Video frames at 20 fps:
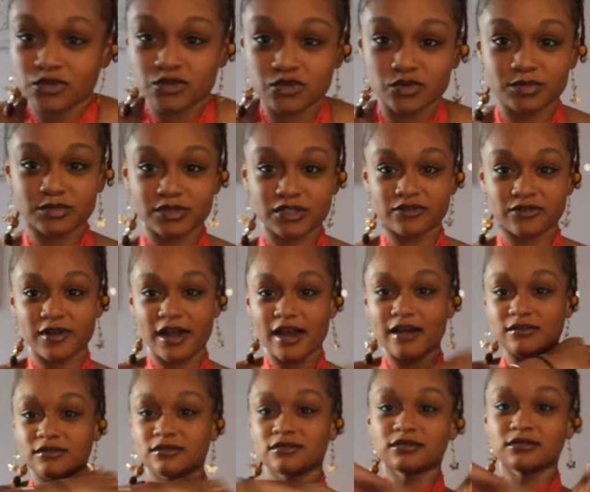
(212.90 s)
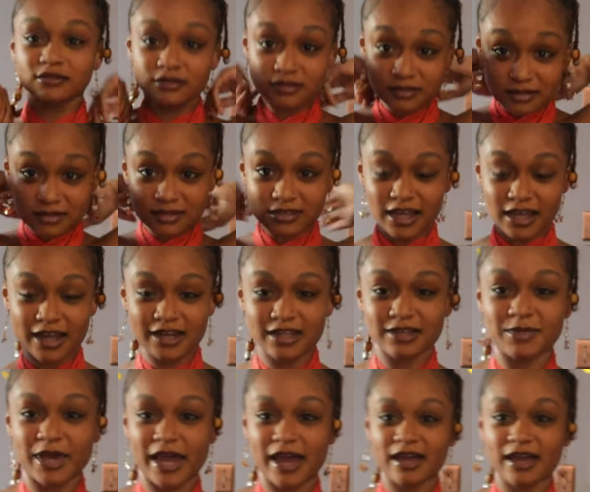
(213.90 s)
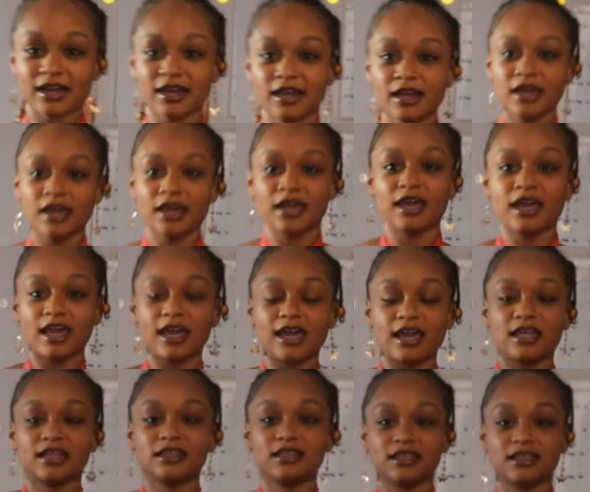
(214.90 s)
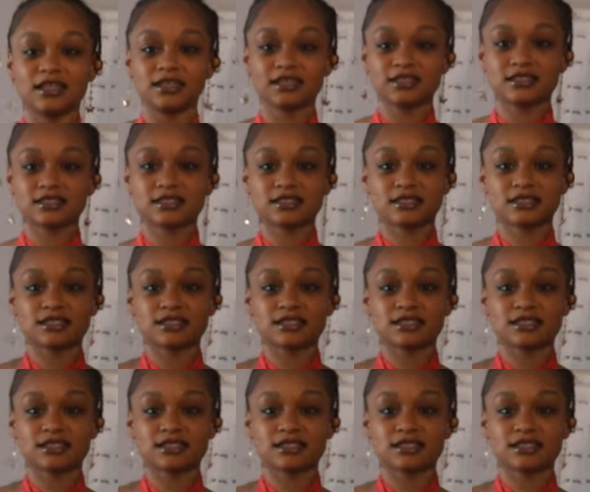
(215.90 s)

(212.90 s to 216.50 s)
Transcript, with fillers: swooped it around, tied it back. And this